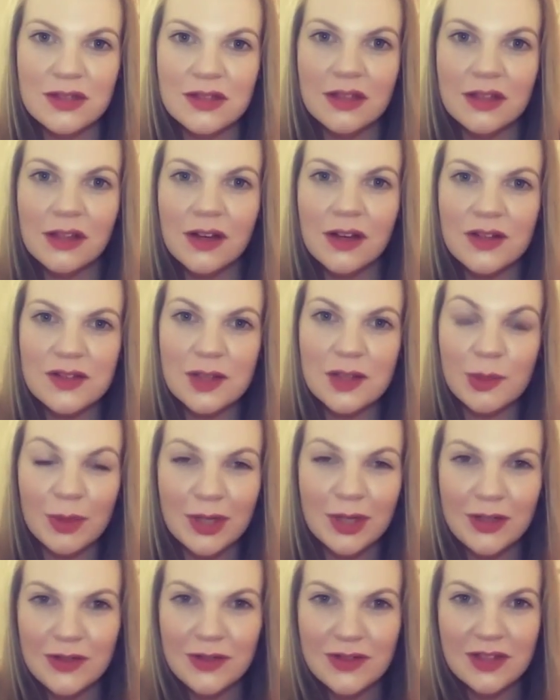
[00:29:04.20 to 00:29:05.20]
the last time I
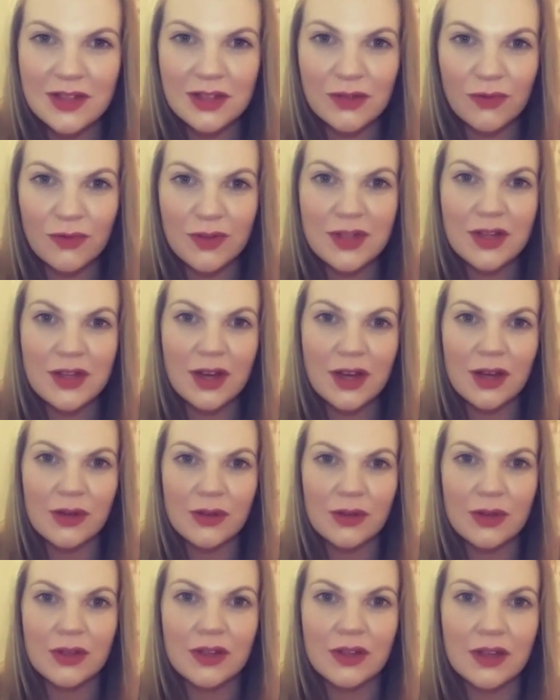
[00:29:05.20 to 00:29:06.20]
used this video
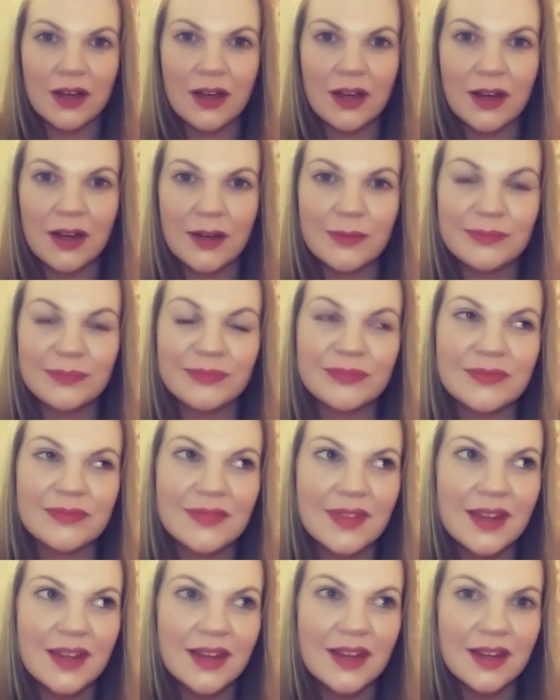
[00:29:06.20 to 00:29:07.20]
um,
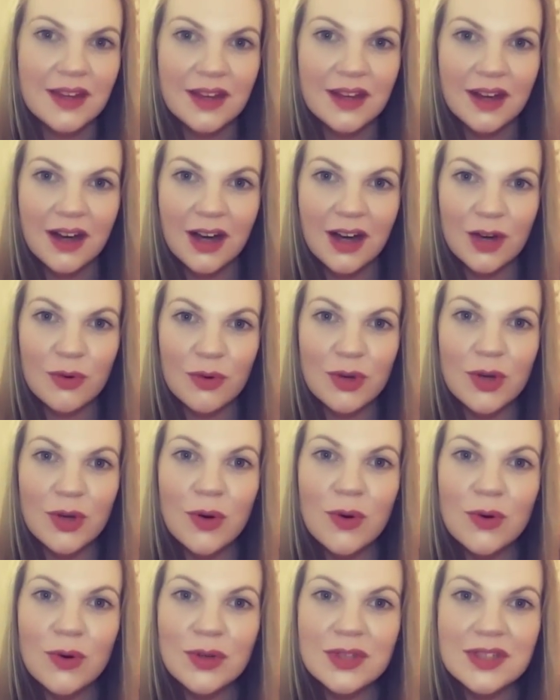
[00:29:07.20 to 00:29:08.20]
I
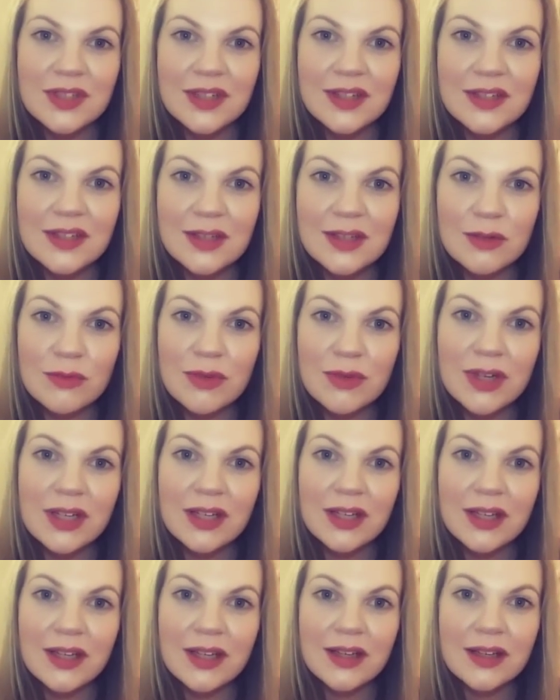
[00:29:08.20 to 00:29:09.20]
recorded a
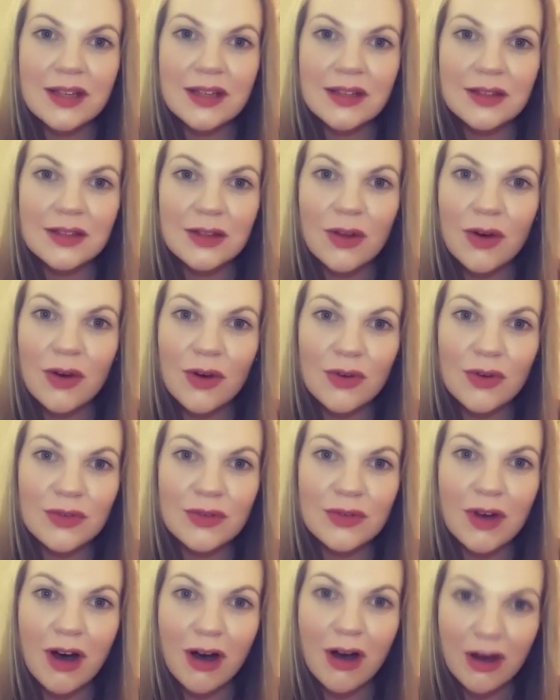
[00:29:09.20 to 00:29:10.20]
really long
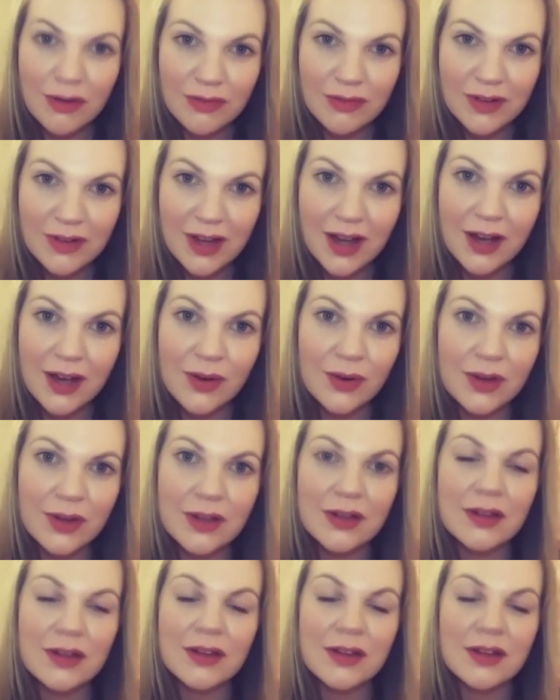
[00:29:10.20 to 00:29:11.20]
half an
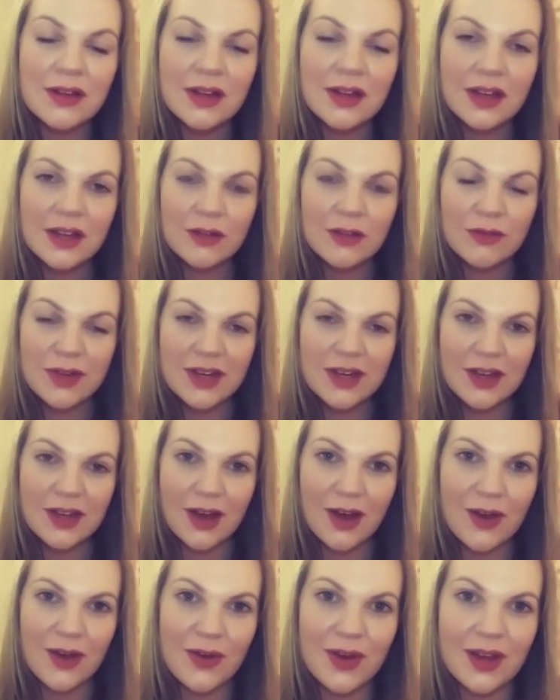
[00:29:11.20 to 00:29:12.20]
hour video
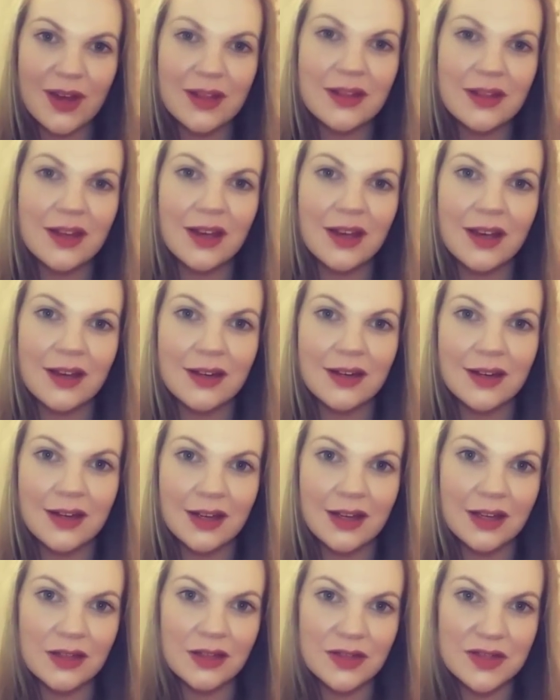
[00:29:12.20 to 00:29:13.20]
and then
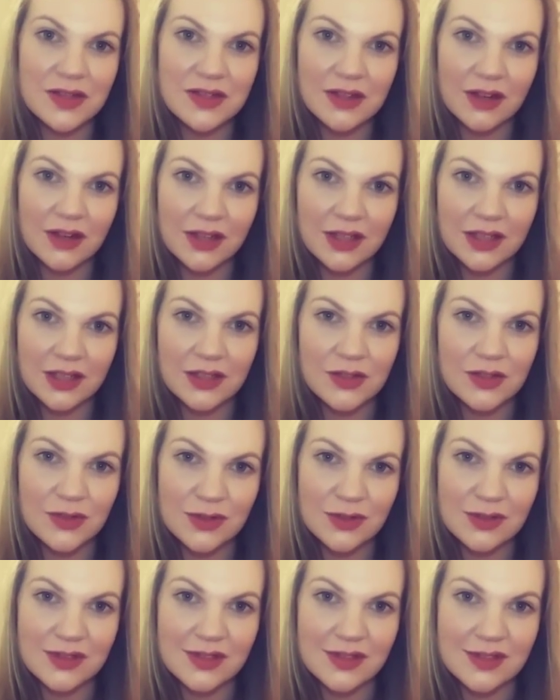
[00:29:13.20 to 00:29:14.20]
it decided
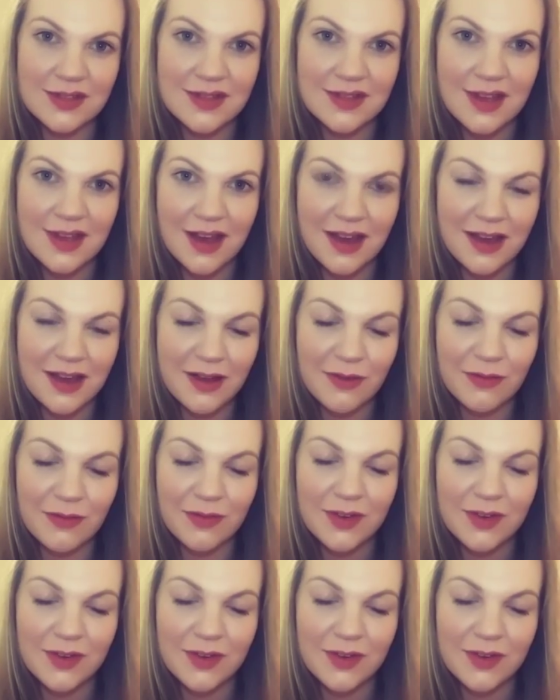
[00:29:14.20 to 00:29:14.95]
not to save